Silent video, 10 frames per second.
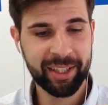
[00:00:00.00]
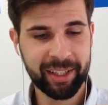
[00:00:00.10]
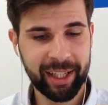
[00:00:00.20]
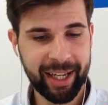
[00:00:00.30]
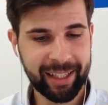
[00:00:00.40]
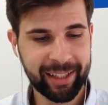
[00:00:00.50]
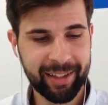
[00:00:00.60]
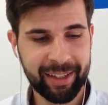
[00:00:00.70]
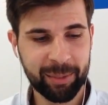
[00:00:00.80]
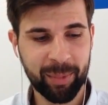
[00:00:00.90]
it likely
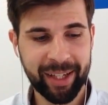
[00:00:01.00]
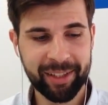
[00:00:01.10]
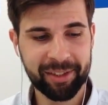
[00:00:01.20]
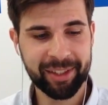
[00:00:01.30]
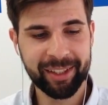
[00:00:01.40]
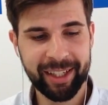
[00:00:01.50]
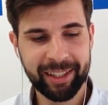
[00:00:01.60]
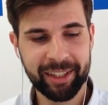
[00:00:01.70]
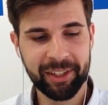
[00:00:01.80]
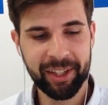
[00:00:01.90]
that many
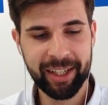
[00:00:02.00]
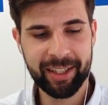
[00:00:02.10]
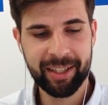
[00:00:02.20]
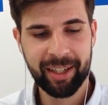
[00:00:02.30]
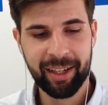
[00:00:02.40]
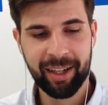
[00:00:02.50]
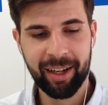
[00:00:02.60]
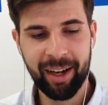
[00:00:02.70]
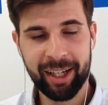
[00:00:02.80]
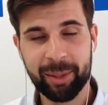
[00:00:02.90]
redirected links
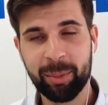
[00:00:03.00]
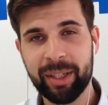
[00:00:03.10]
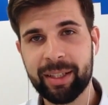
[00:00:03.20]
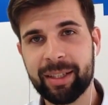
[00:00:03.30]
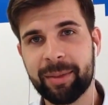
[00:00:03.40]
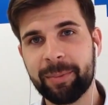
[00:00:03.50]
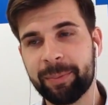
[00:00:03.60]
are missed?